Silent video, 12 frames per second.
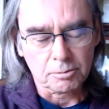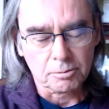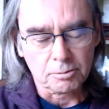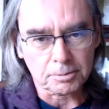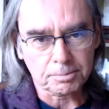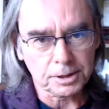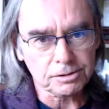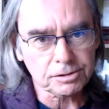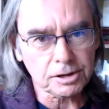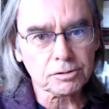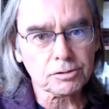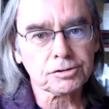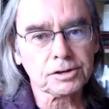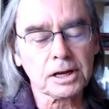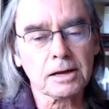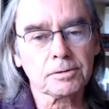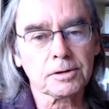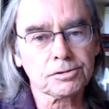But please
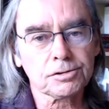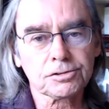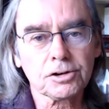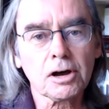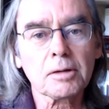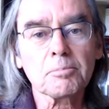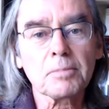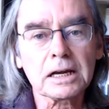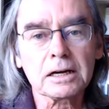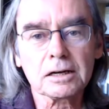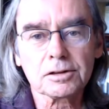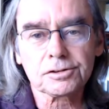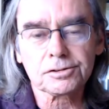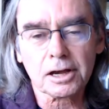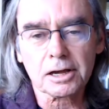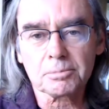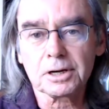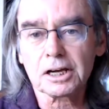understand, this is not a maintenance
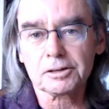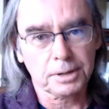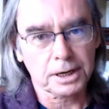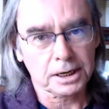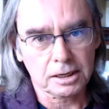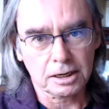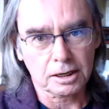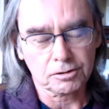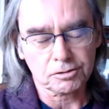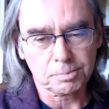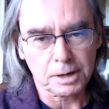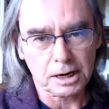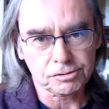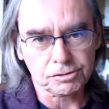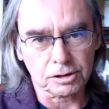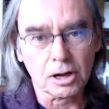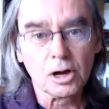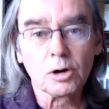type nitpicking
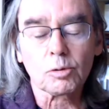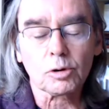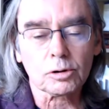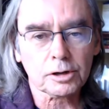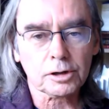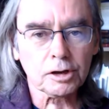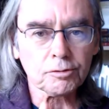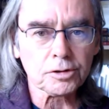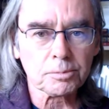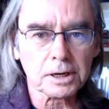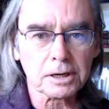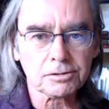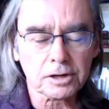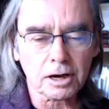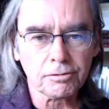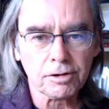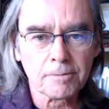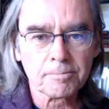inspection. We're looking for the big
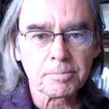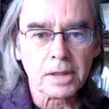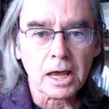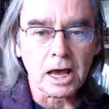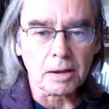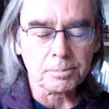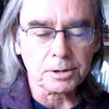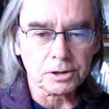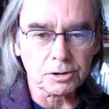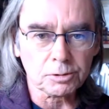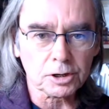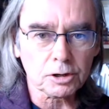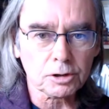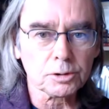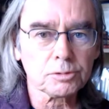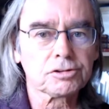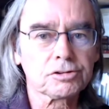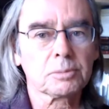stuff, happy to include
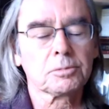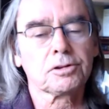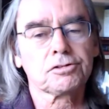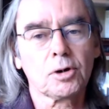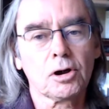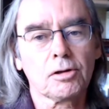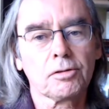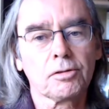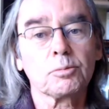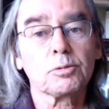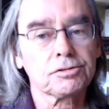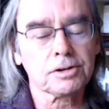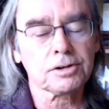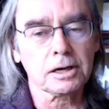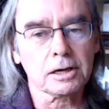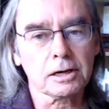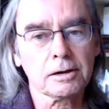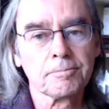some of the small that we
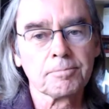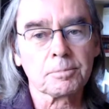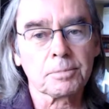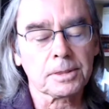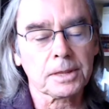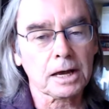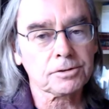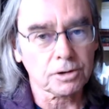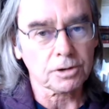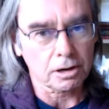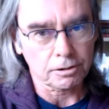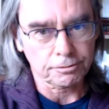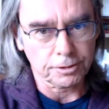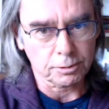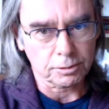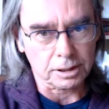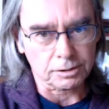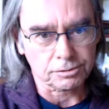see, but that's not our
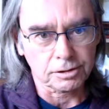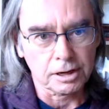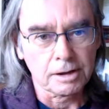focus.